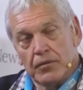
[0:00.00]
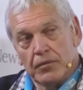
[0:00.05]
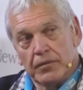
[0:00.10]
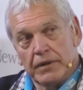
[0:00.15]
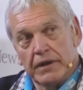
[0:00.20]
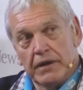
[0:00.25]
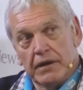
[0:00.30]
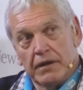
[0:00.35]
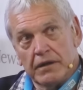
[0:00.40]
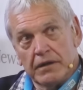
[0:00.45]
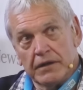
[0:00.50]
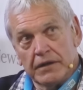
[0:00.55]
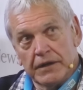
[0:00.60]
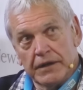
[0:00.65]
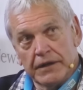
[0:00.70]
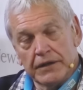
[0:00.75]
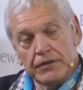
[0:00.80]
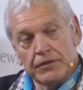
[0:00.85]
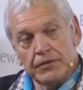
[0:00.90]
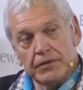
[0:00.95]
we are
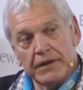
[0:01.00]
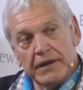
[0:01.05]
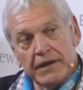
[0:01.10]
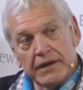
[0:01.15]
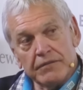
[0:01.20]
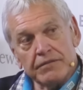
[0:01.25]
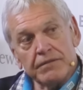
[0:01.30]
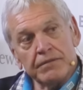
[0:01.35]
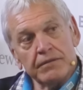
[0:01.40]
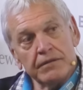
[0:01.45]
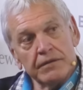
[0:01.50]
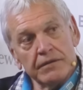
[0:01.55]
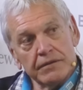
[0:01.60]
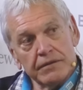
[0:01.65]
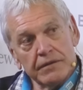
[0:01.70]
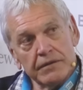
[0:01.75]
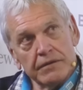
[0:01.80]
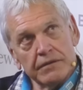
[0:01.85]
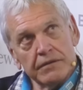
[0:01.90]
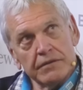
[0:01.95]
going to have
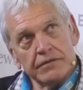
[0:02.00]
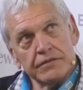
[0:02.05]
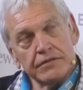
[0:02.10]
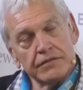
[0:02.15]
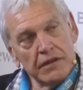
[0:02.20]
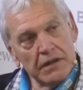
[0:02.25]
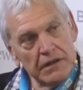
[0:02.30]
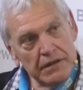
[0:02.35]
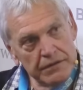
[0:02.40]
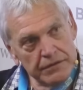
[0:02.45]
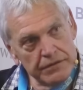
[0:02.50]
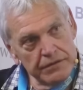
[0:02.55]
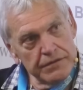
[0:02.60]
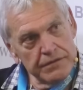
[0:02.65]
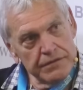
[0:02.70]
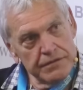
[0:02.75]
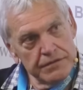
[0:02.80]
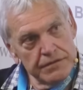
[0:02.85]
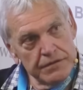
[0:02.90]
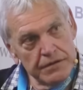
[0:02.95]

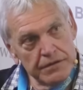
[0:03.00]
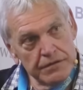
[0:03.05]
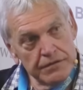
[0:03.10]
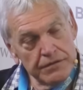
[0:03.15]
challenges.